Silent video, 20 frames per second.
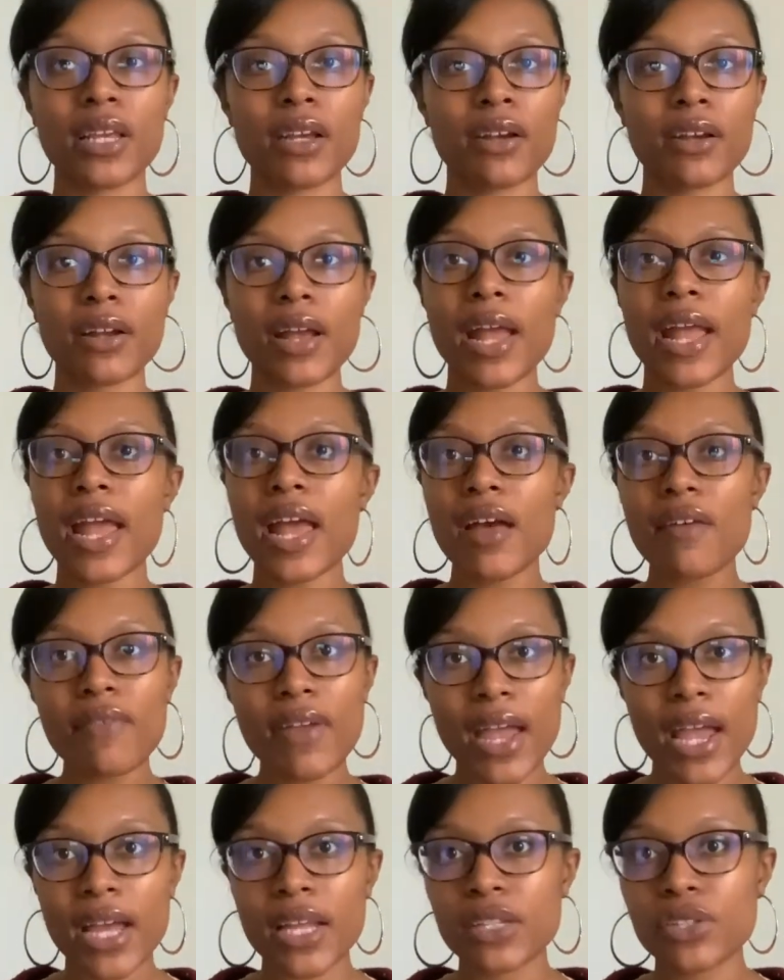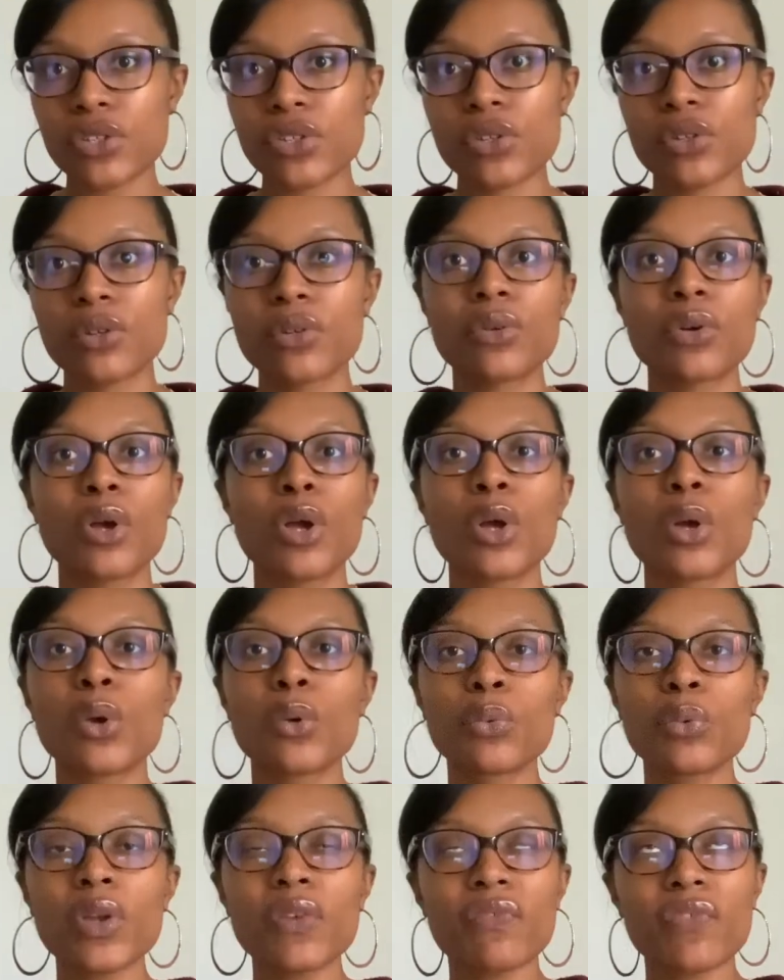and I have had to
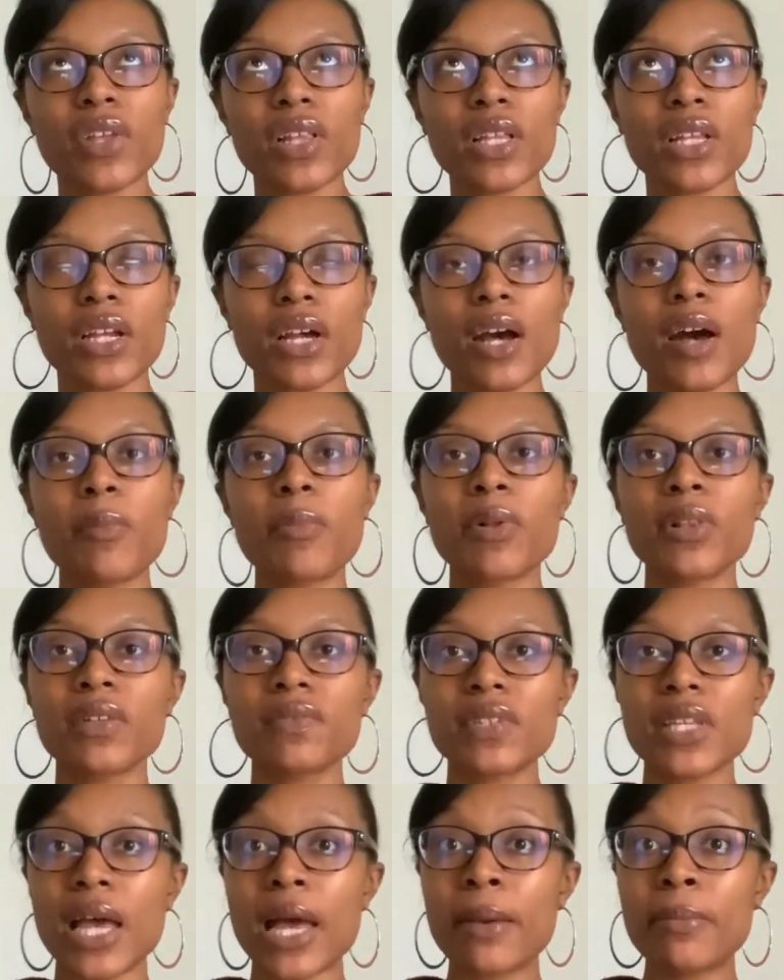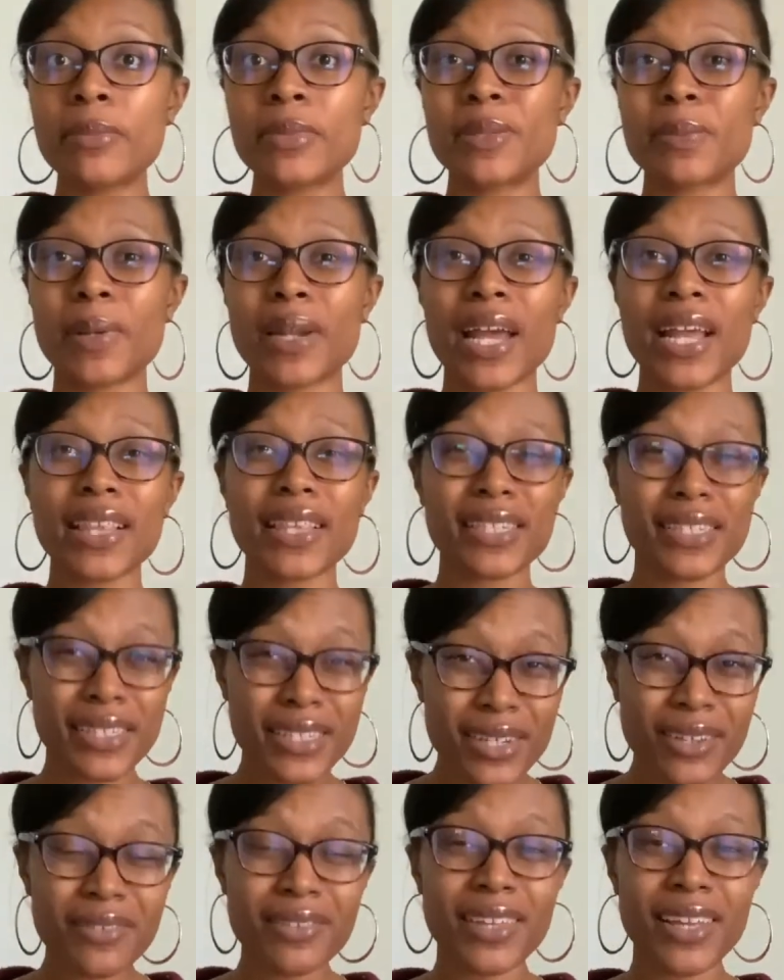refill it a couple of times, but I
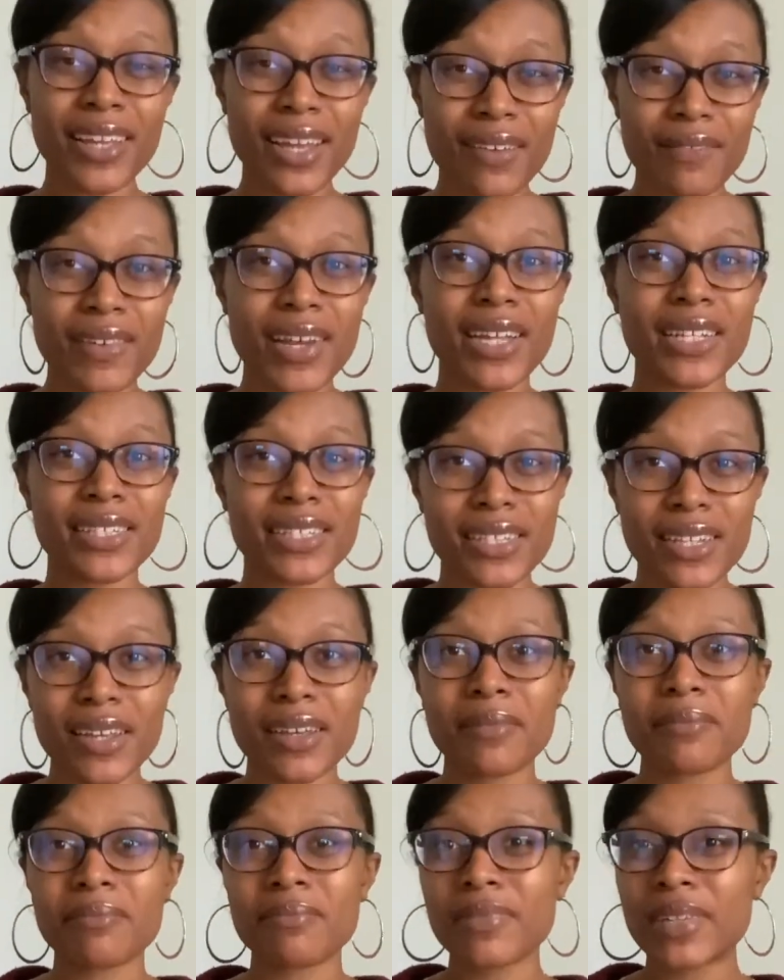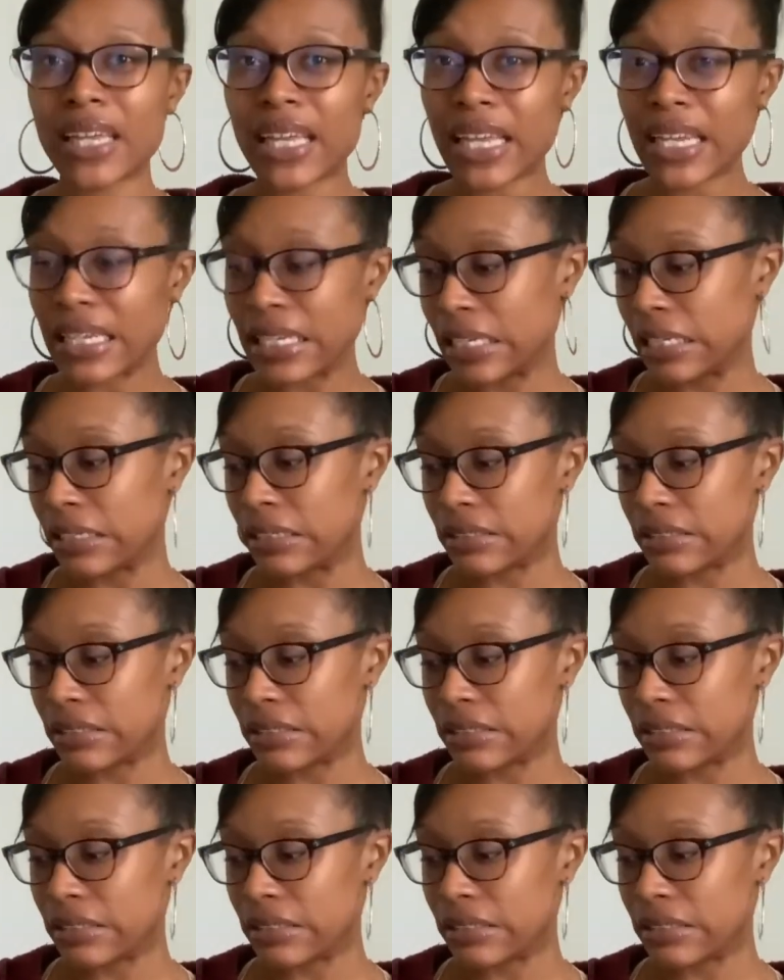still think I've got some in here.